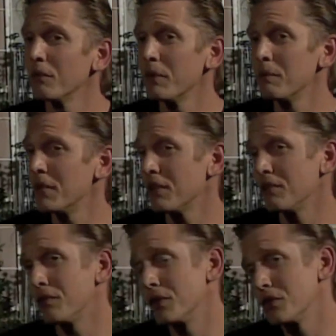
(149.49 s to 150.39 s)
They're maybe
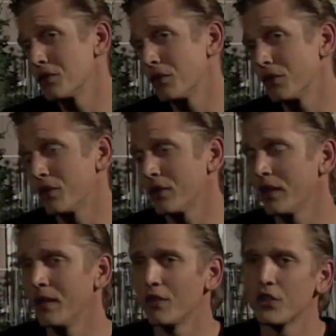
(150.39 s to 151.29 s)
confused or they're
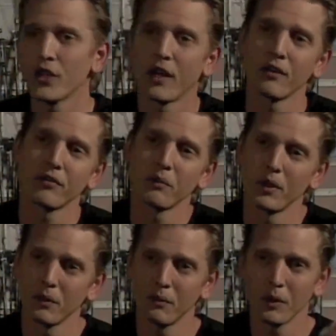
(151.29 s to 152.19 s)
they're shattered
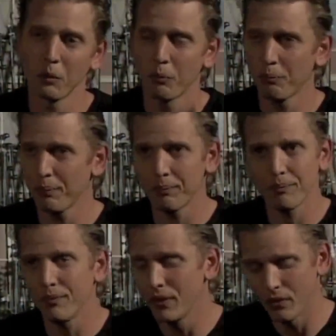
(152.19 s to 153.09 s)
from a, a
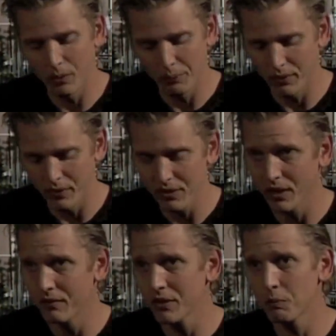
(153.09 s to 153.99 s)
you know a
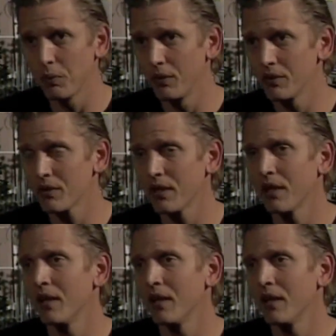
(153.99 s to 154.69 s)
previous life experience,